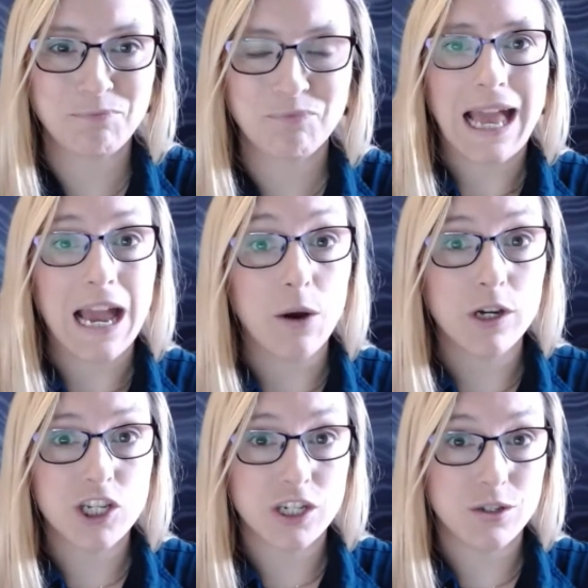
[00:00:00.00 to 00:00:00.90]
How I
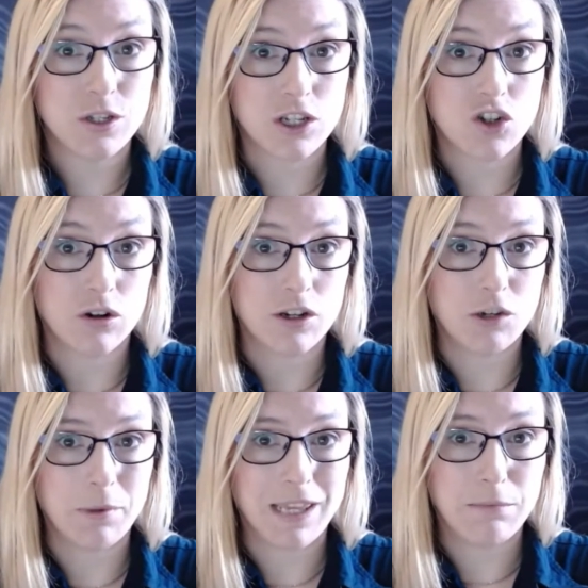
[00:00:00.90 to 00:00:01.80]
chose to structure
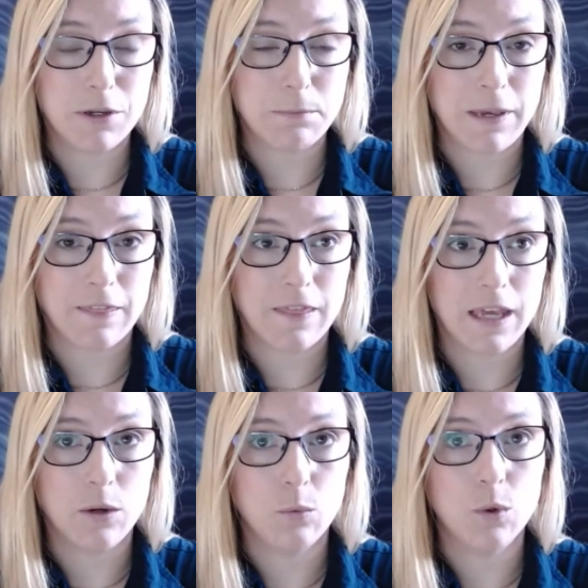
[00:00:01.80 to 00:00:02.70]
my emails back
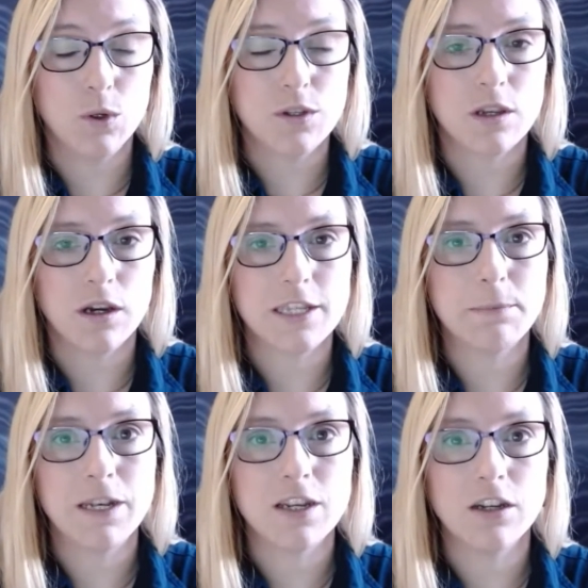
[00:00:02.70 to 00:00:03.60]
then was I
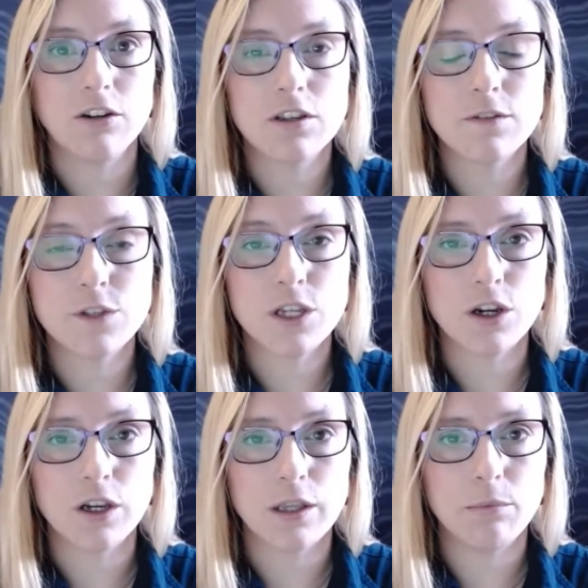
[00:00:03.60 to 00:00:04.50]
spent a lot of
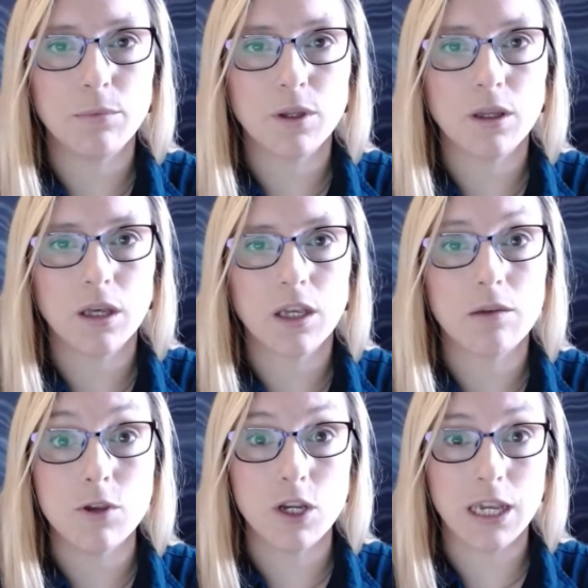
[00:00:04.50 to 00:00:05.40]
time
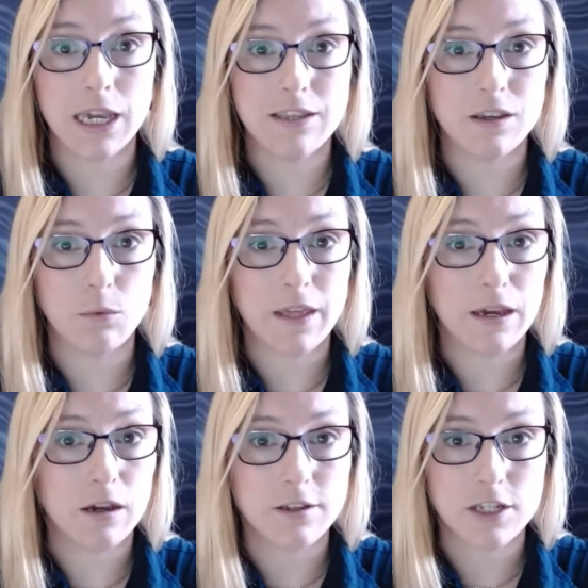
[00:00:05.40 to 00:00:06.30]
communicating with our
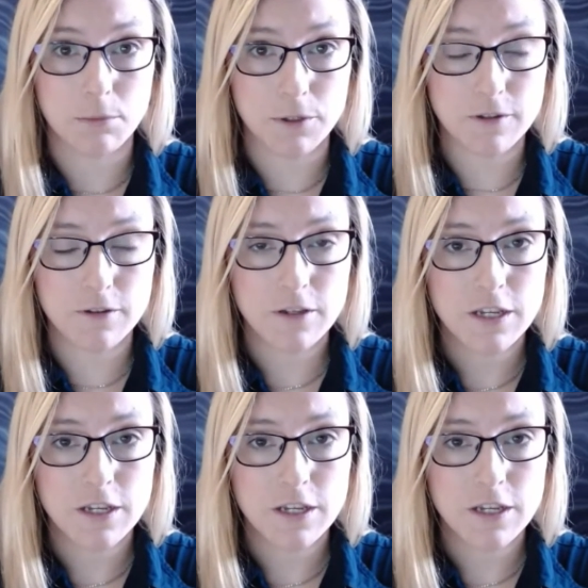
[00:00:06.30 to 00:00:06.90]
customers.